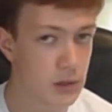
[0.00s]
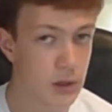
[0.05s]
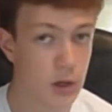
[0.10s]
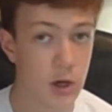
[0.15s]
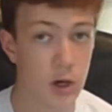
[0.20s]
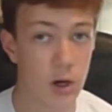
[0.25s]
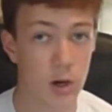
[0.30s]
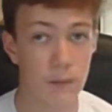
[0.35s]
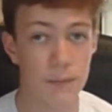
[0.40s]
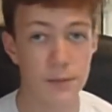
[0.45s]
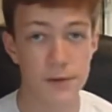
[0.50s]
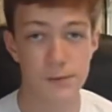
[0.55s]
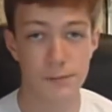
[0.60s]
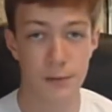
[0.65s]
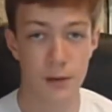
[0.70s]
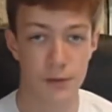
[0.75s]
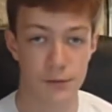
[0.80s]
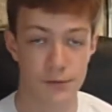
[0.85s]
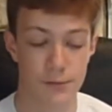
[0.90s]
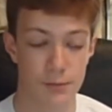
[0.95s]
This
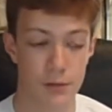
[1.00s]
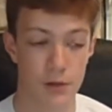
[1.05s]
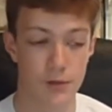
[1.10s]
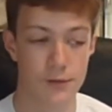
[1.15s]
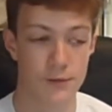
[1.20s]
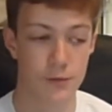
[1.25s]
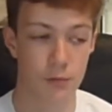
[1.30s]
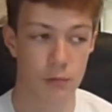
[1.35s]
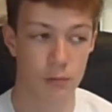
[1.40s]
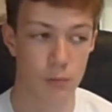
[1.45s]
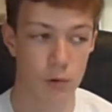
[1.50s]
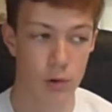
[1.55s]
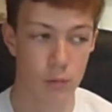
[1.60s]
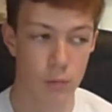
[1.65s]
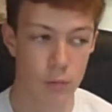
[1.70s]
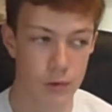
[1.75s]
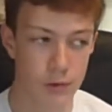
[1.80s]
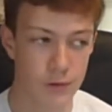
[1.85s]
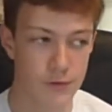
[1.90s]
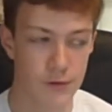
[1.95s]
power supply is doing what I
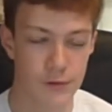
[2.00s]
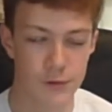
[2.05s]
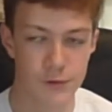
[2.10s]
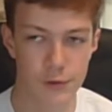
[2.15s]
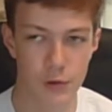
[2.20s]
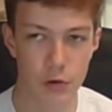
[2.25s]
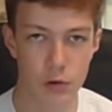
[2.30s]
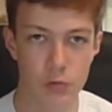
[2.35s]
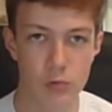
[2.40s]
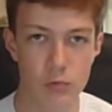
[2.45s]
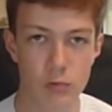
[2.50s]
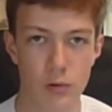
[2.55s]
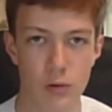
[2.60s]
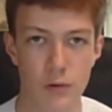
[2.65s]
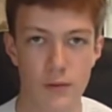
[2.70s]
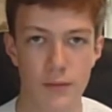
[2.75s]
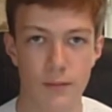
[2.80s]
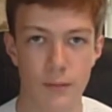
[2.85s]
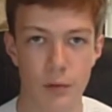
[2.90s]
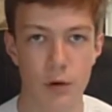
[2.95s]
want it to do
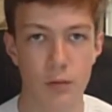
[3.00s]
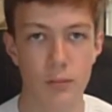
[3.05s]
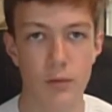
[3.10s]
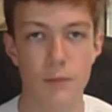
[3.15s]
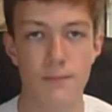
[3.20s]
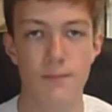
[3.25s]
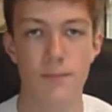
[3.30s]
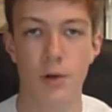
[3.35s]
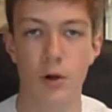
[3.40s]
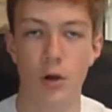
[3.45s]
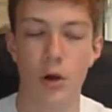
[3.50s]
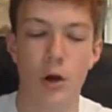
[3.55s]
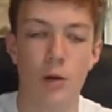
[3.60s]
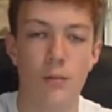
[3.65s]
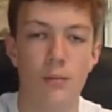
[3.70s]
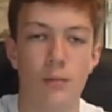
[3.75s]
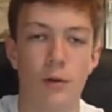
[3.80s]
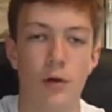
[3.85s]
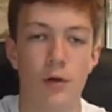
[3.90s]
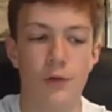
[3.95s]
at the moment, but
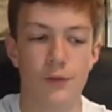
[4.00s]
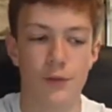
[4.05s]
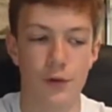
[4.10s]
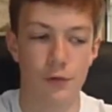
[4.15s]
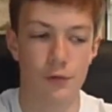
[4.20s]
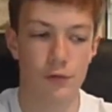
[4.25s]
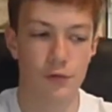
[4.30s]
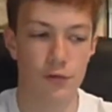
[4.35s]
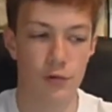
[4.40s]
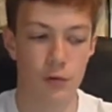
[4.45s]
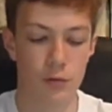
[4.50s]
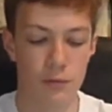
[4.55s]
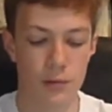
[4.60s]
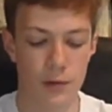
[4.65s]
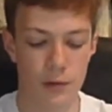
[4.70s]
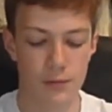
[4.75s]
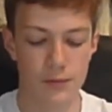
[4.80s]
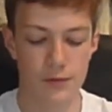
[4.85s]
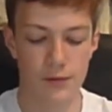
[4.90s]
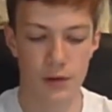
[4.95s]
I'm not too sure
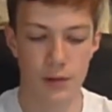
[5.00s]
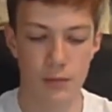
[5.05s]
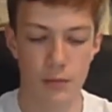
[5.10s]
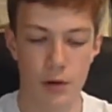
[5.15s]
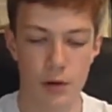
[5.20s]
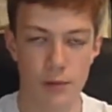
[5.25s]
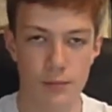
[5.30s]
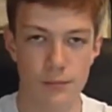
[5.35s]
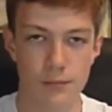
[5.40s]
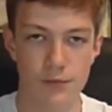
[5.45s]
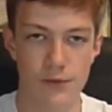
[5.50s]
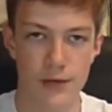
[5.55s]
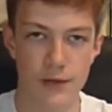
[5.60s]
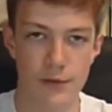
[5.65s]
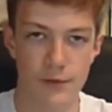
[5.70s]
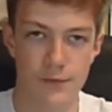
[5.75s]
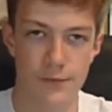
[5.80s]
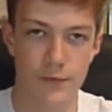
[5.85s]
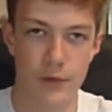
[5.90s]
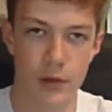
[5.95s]
about it. I might
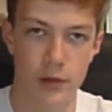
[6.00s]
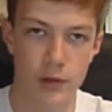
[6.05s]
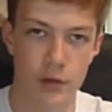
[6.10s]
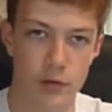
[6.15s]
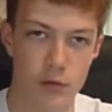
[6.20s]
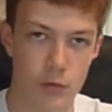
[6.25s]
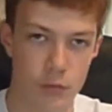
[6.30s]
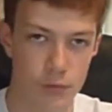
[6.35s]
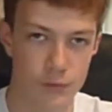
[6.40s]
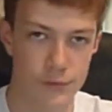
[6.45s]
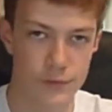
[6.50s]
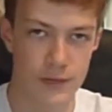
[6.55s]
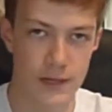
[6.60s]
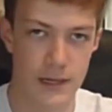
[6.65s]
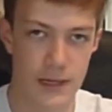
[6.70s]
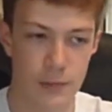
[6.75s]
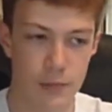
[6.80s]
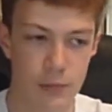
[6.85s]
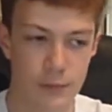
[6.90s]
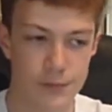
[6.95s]
change for like a
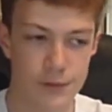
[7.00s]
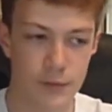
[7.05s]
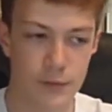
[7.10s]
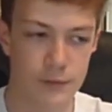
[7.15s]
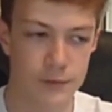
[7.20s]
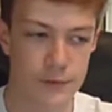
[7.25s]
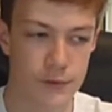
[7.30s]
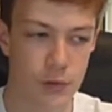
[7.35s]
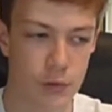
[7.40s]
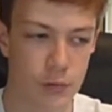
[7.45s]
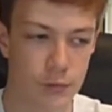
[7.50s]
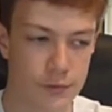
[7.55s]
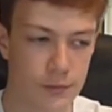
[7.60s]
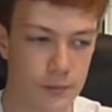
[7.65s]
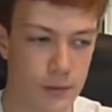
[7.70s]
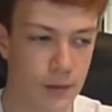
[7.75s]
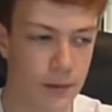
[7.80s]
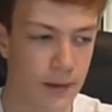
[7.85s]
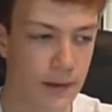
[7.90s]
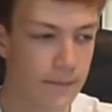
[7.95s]
Corsair or a Silverstone or
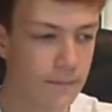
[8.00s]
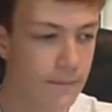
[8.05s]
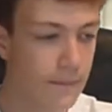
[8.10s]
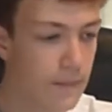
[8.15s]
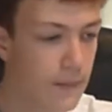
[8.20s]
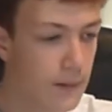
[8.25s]
something like that.